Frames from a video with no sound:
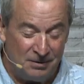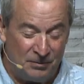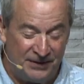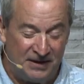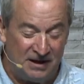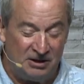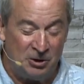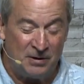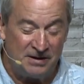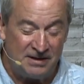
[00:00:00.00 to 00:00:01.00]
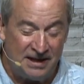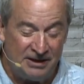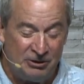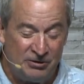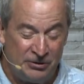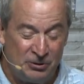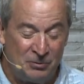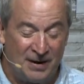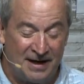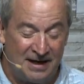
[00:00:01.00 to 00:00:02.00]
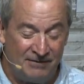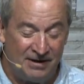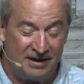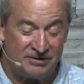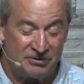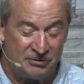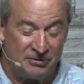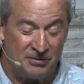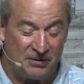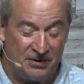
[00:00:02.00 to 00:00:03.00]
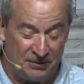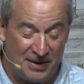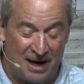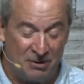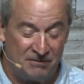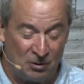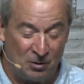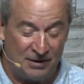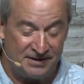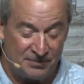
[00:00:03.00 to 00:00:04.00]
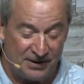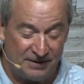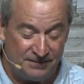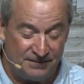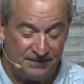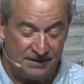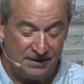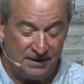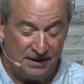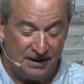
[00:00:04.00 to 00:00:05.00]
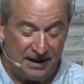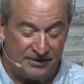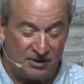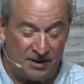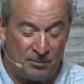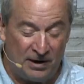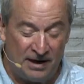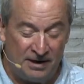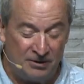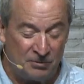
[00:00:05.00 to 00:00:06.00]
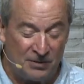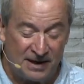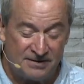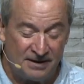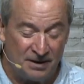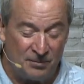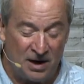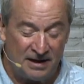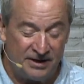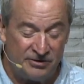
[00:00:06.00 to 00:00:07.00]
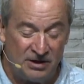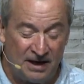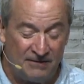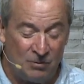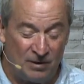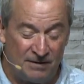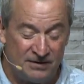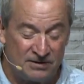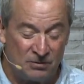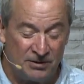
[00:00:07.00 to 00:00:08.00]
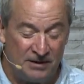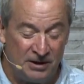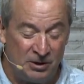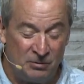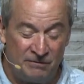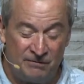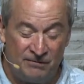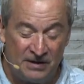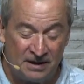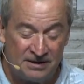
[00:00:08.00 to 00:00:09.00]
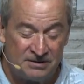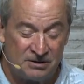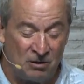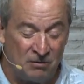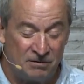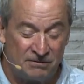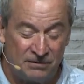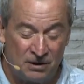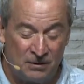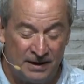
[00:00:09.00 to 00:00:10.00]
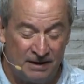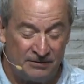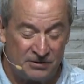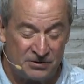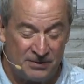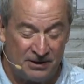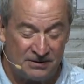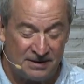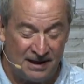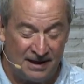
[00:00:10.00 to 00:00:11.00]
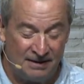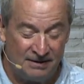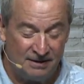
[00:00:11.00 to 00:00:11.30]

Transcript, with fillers: but that you continue to do by giving us through the, the power of the Holy Spirit. And so I pray your blessing upon each and every one of us, Lord, that you would fill us to overflowing of your Spirit today.